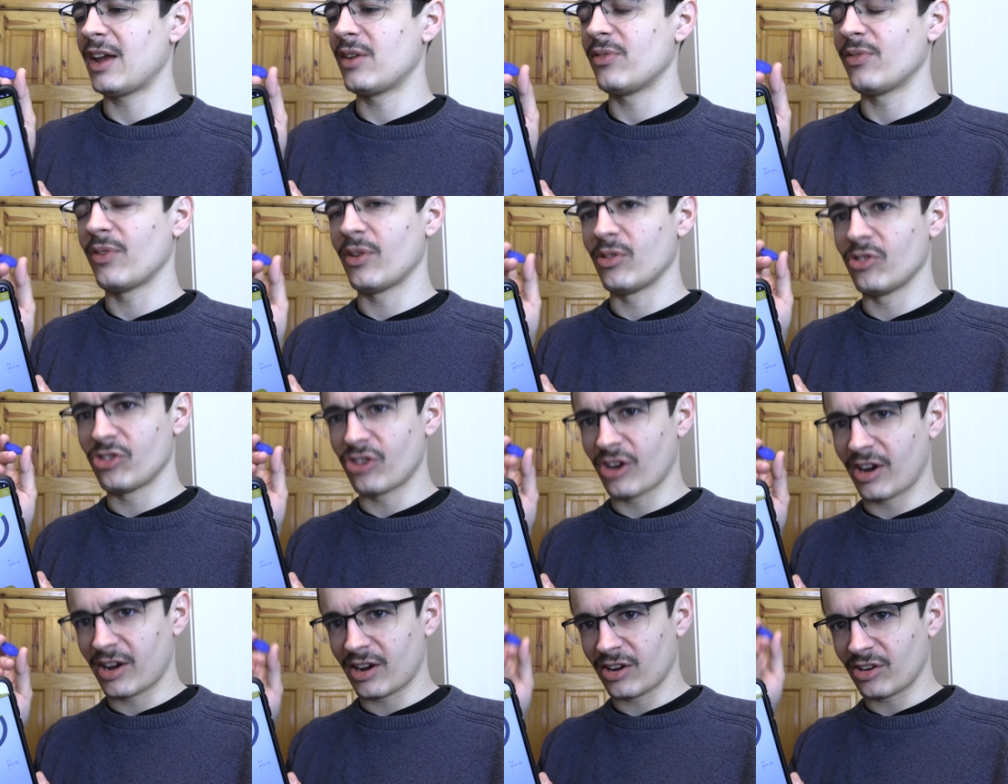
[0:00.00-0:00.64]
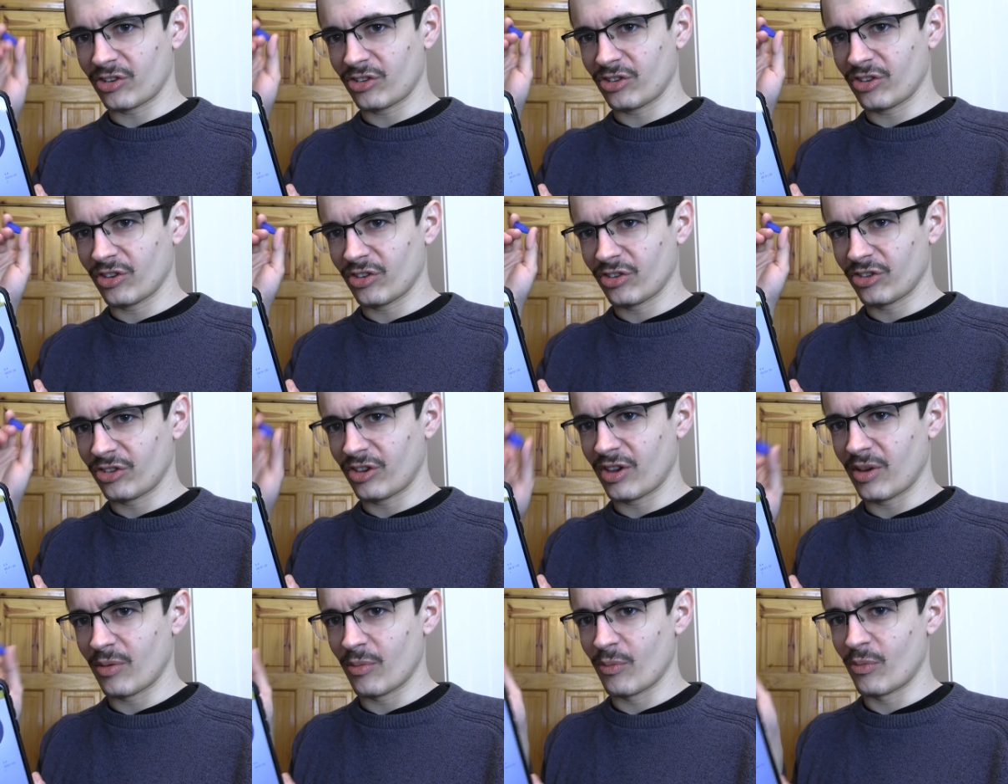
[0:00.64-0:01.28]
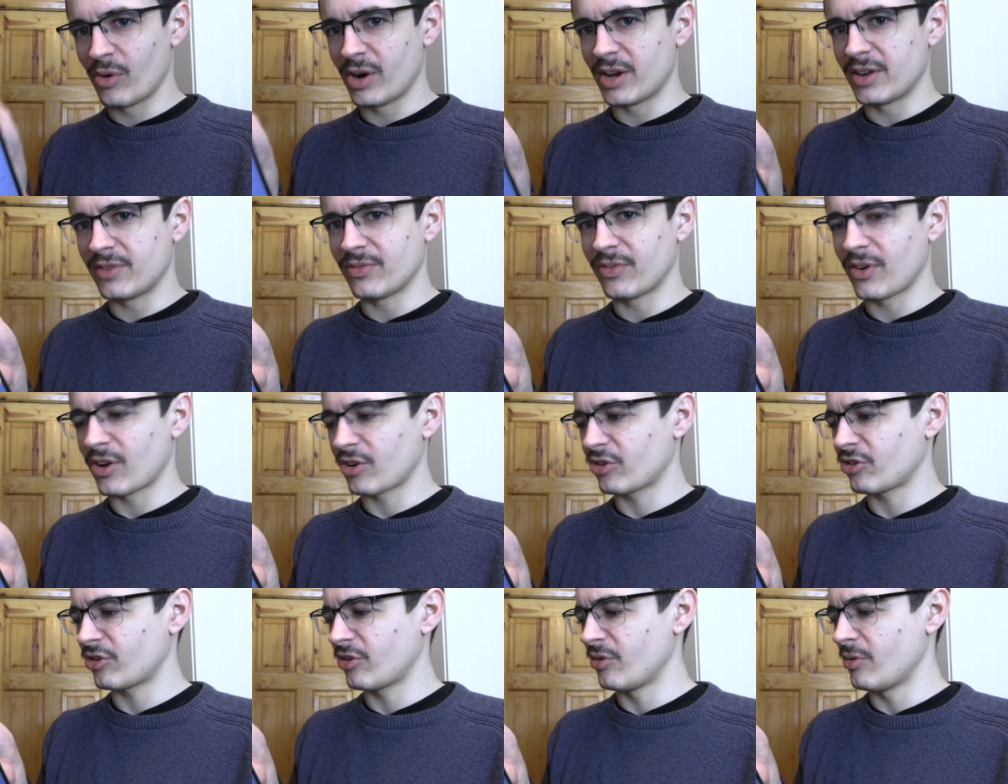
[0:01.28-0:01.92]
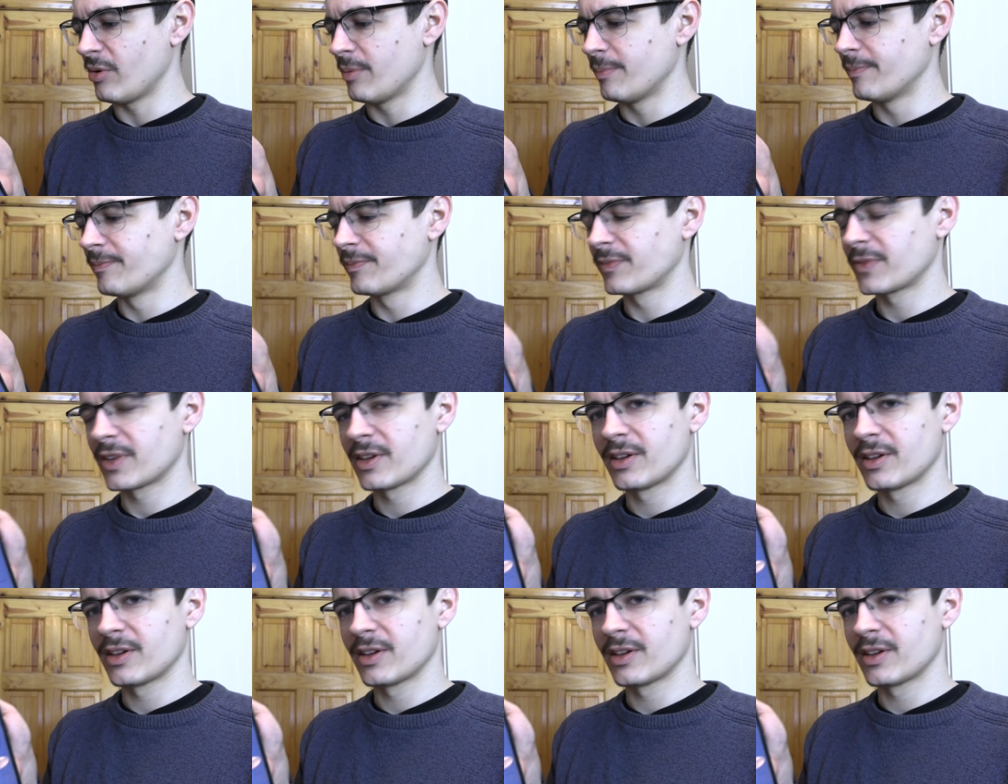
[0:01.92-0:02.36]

headphone jacks sit really flush to them.